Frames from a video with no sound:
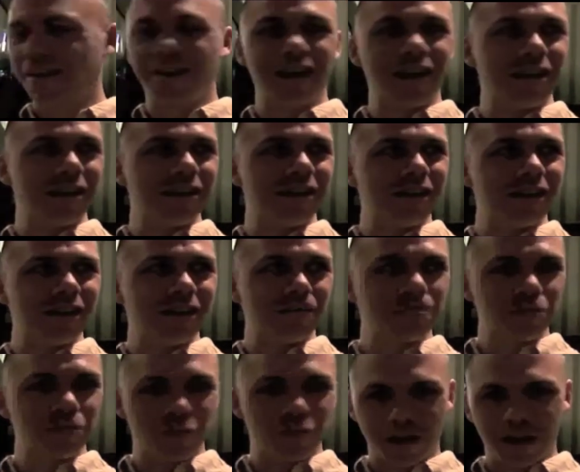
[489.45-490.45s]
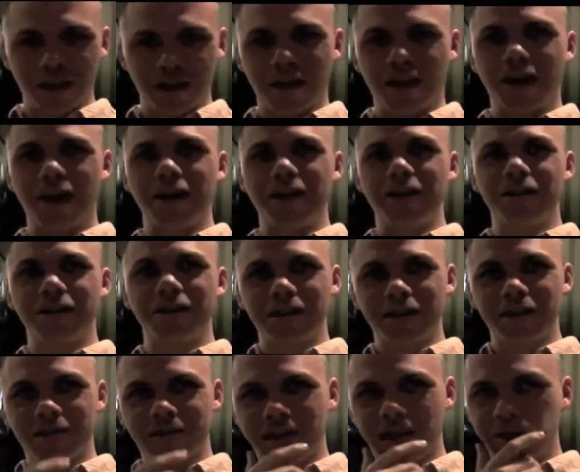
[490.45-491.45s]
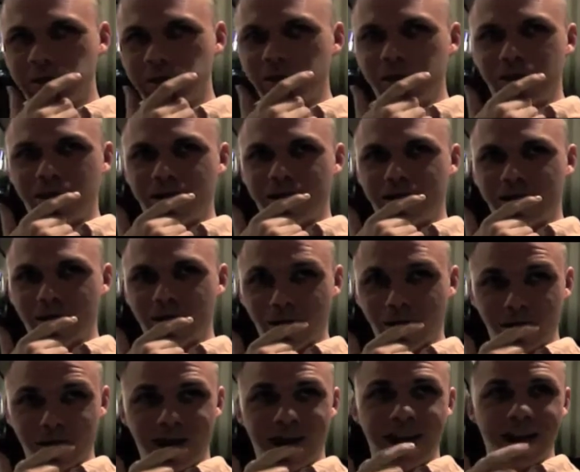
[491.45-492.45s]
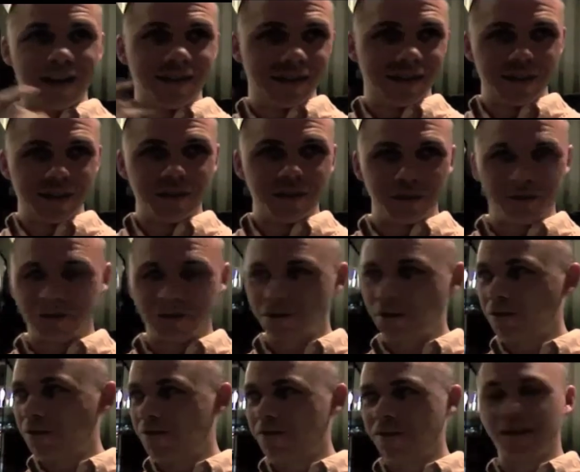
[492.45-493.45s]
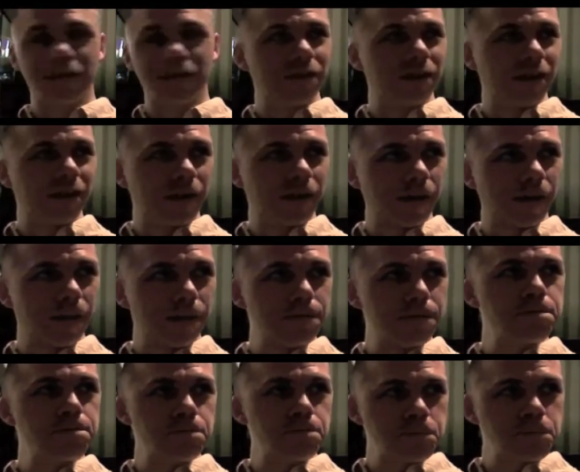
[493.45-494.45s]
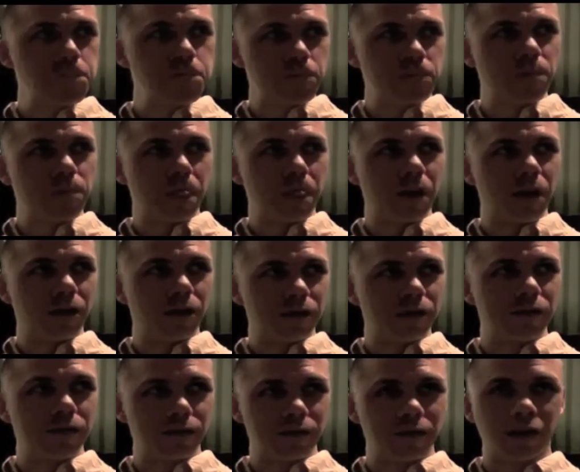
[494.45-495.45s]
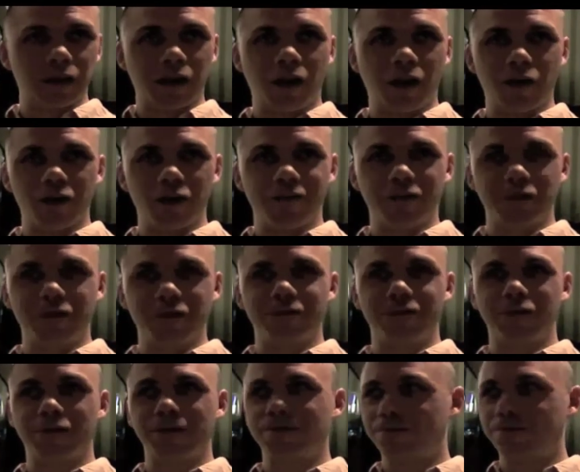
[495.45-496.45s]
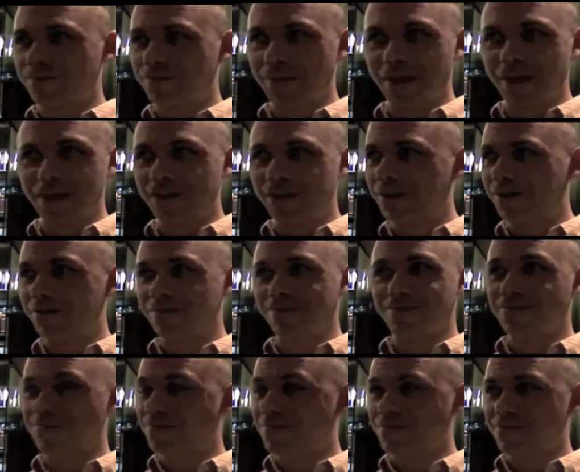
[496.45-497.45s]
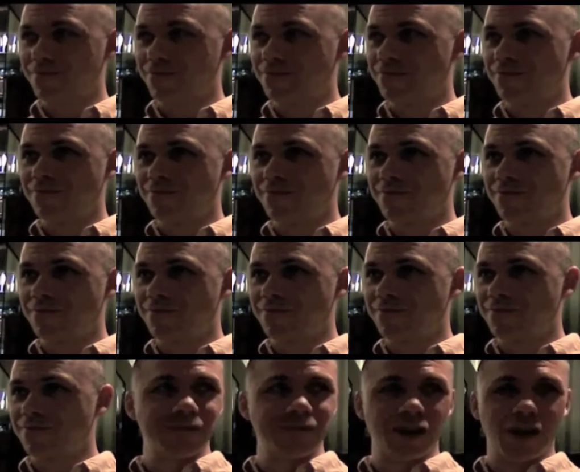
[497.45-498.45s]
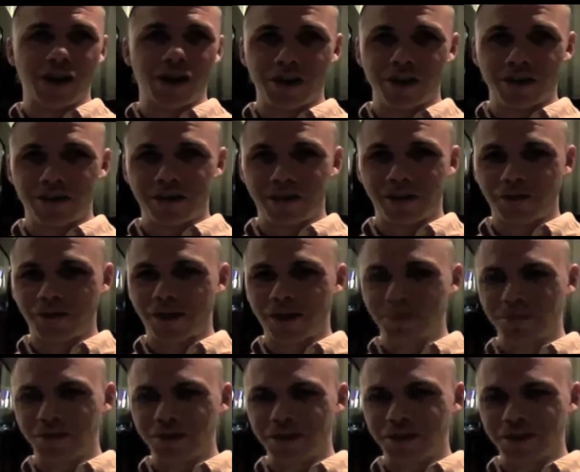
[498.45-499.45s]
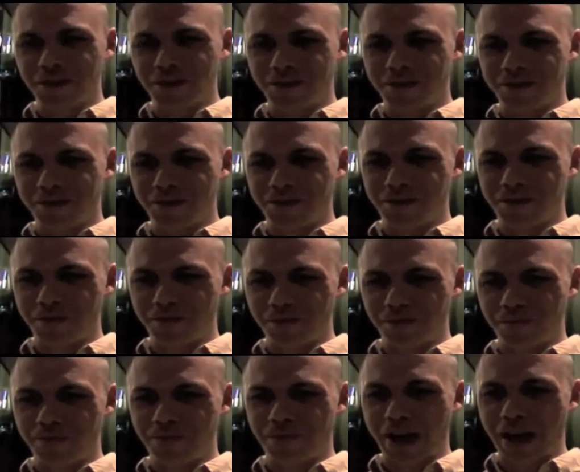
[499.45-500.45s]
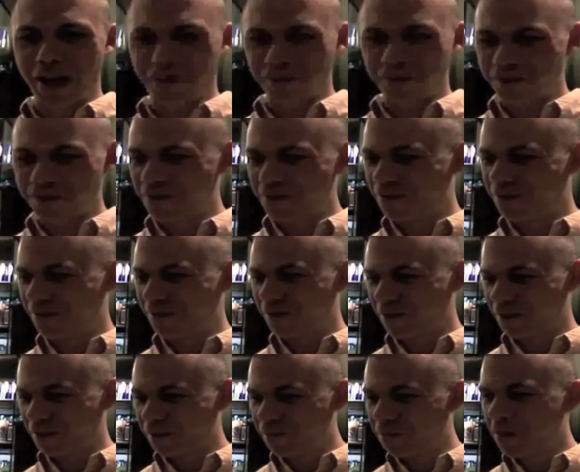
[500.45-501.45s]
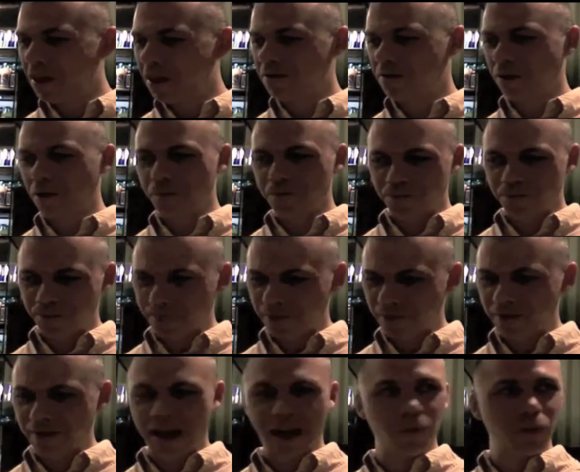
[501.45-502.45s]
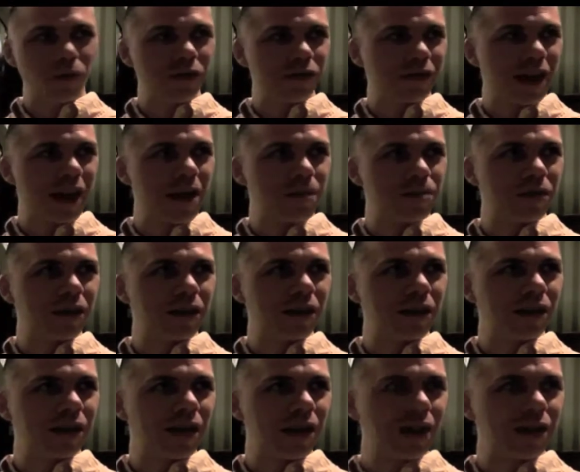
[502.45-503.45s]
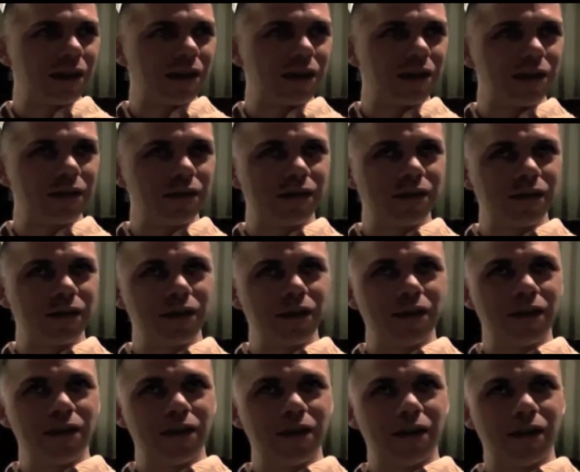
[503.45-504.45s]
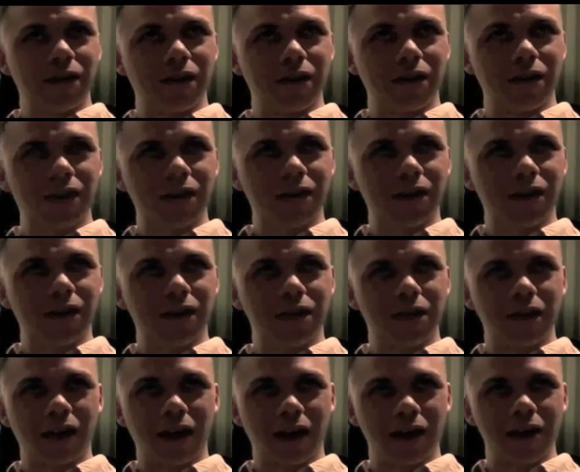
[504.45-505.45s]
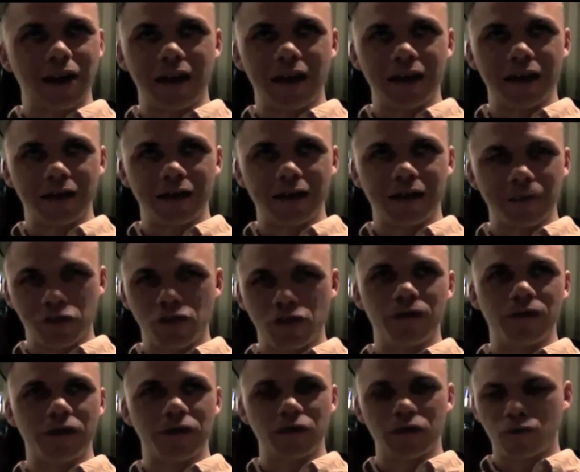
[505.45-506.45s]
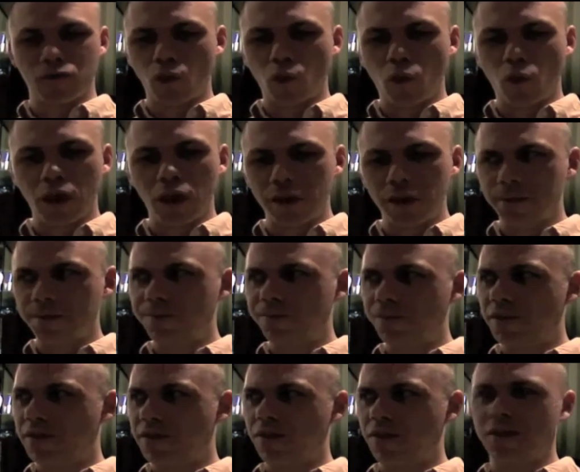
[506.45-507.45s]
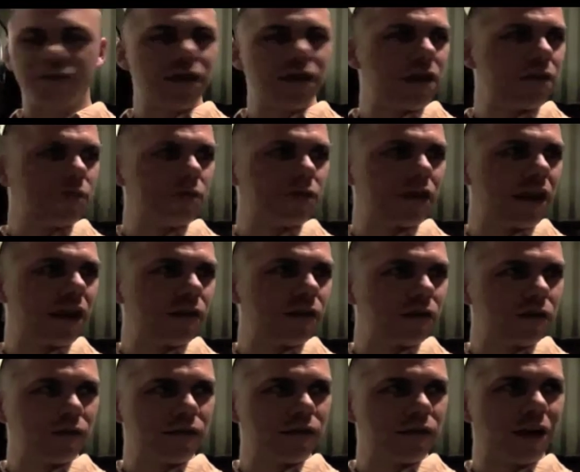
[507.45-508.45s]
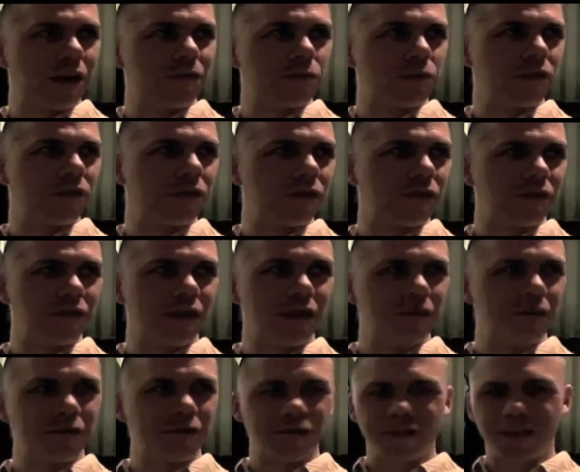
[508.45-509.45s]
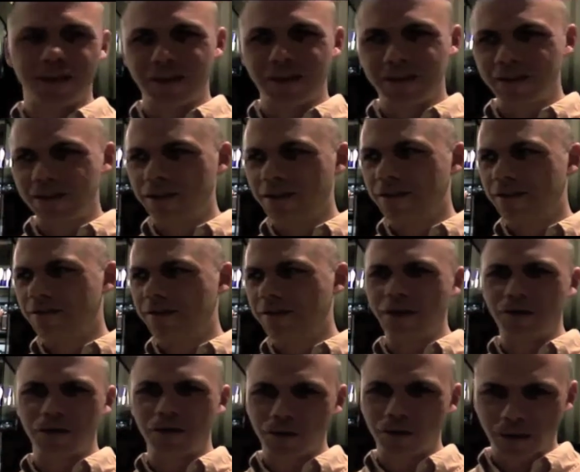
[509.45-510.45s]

And uh, thank God it, it sounded, I had the ear to know it sounded like a, a carnival from, I don't know, gone incredibly backwards or something. So that wasn't happening, and uh, I think I, I, ended up choosing just one synthesizer sound, a software synthesizer that yeah, sounded yeah.